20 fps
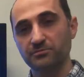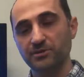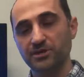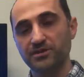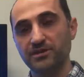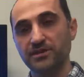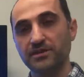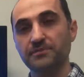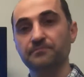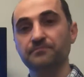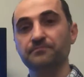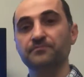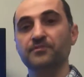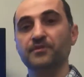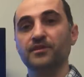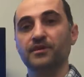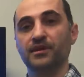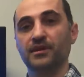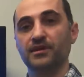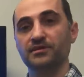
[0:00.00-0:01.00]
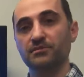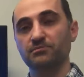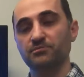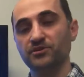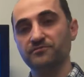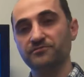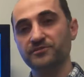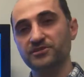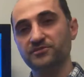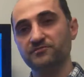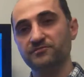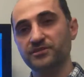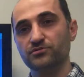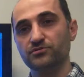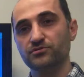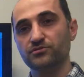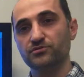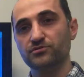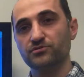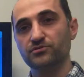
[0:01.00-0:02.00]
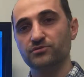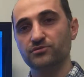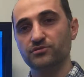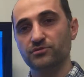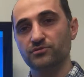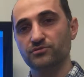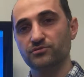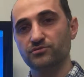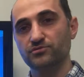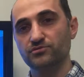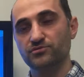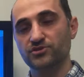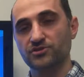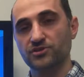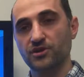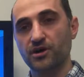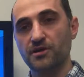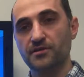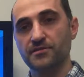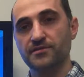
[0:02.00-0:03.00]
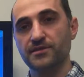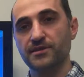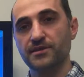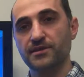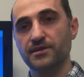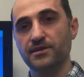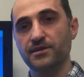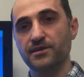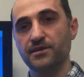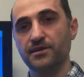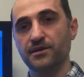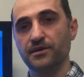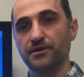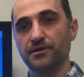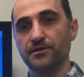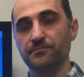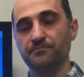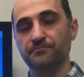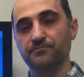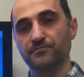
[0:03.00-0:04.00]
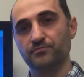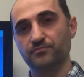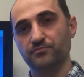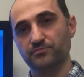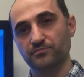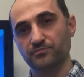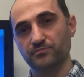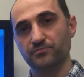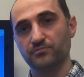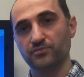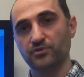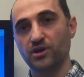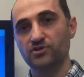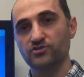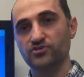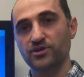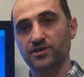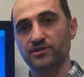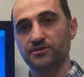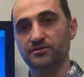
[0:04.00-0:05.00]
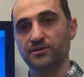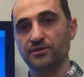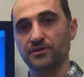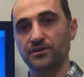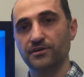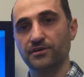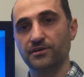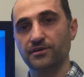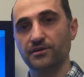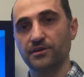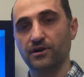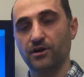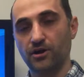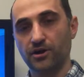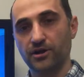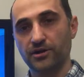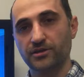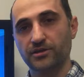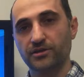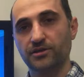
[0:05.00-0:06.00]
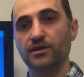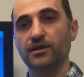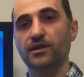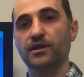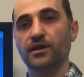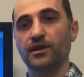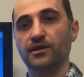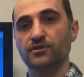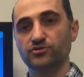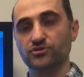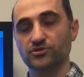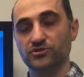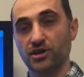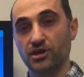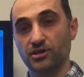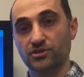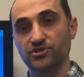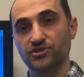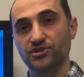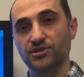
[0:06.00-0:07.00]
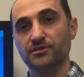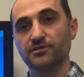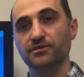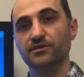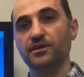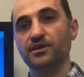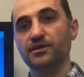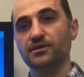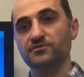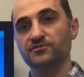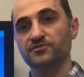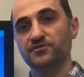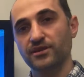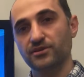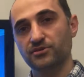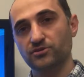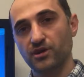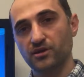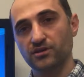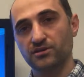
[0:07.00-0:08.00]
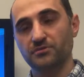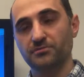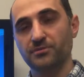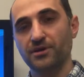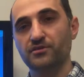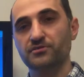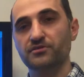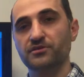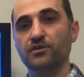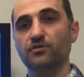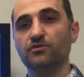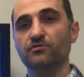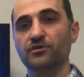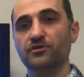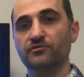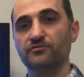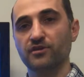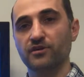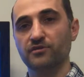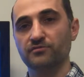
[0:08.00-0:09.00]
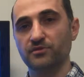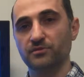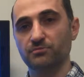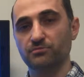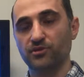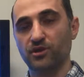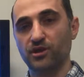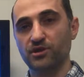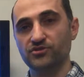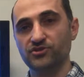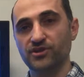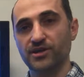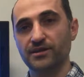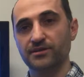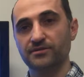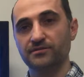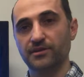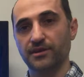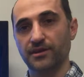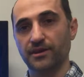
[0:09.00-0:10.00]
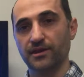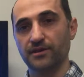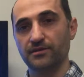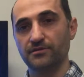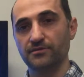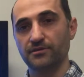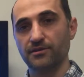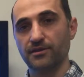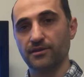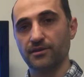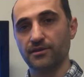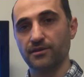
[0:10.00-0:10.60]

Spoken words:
everybody. In the previous video, you saw the project ARC introduction. They talked about the overview of the project and